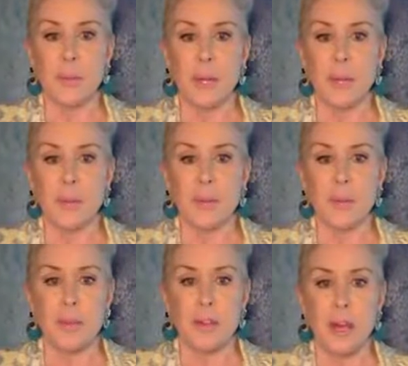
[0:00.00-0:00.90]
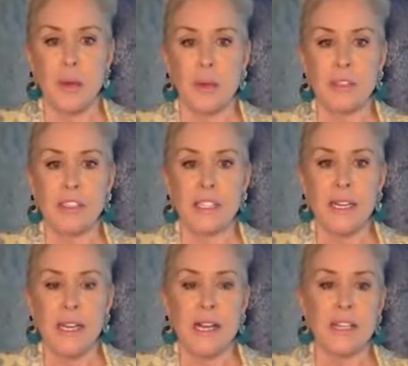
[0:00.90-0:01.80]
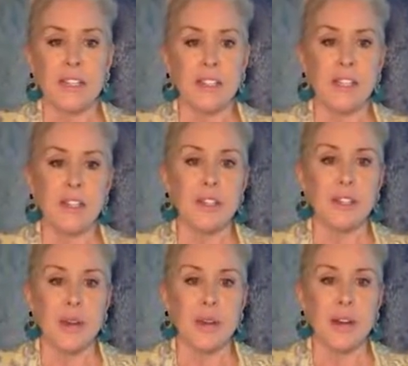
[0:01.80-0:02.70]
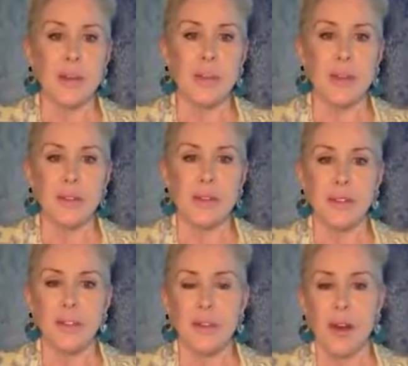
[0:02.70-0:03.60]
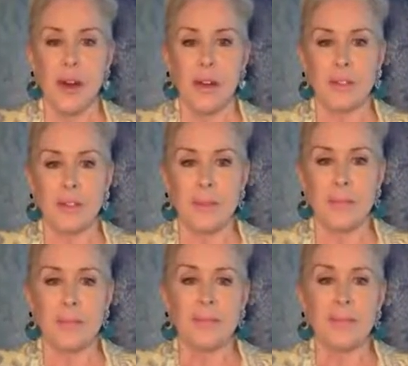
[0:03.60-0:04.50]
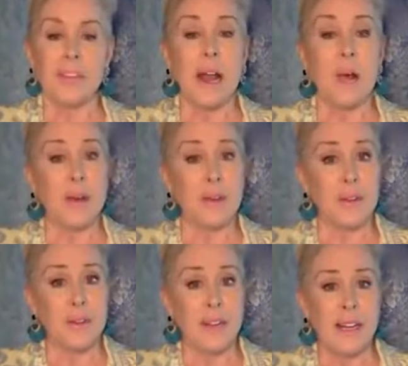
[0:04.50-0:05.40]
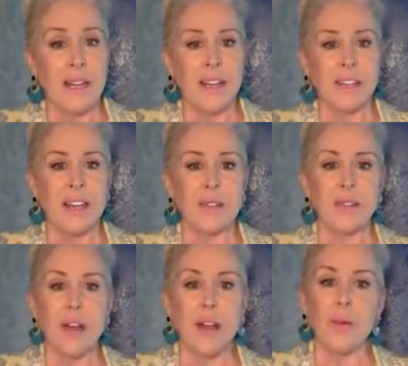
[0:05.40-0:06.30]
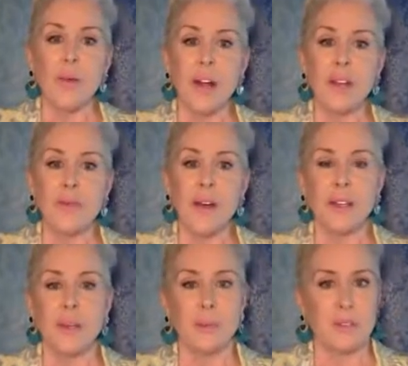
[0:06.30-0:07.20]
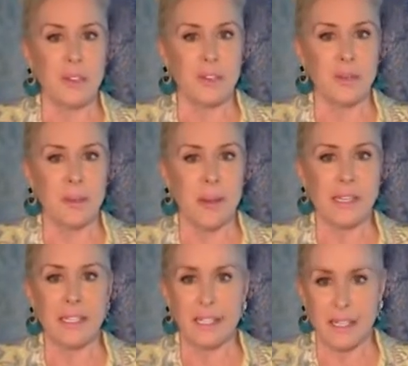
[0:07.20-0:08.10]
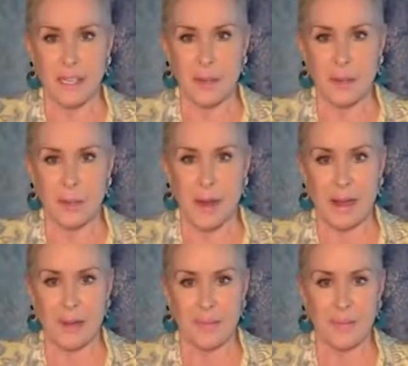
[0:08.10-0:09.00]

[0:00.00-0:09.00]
people to be coached, and continue to donate monthly to the cause. However, they do not qualify to participate in any other way.